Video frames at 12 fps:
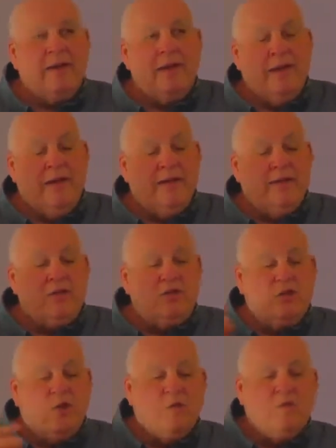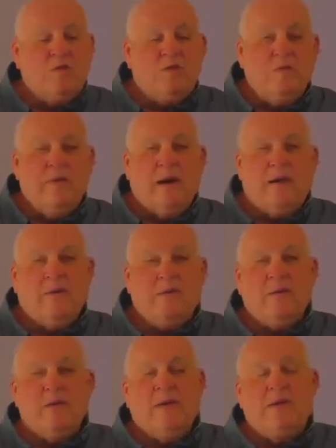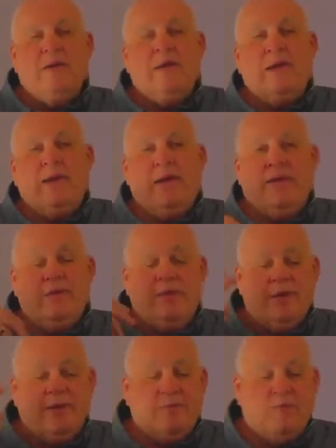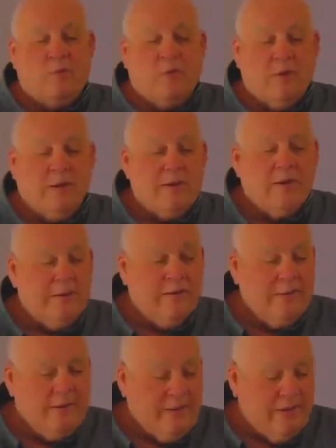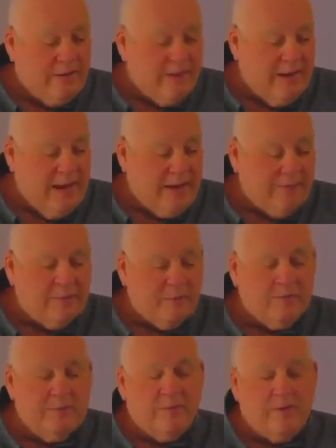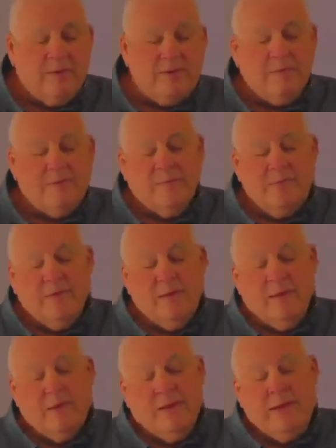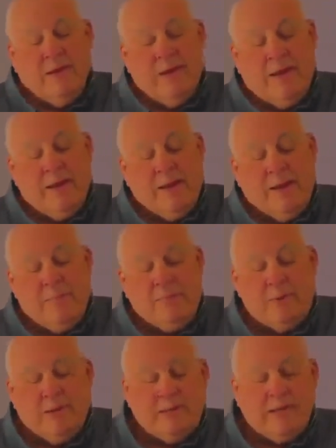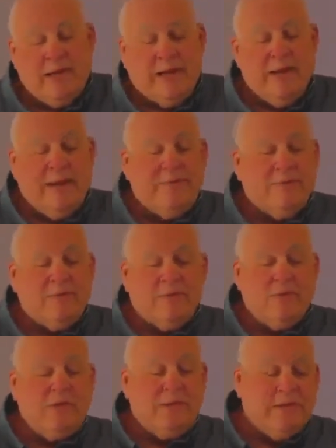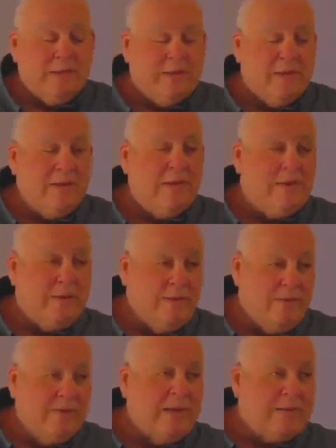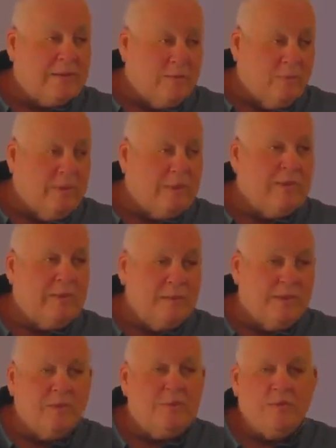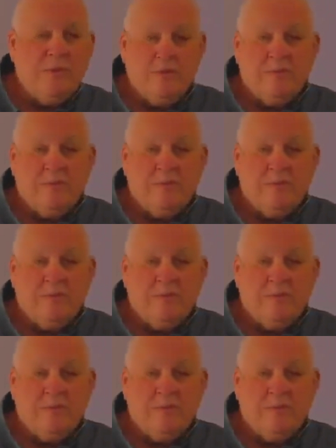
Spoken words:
and it chokes you out, and therefore you're not fruitful. And I praised God afterwards. She says, oh, you've got some wisdom, don't you?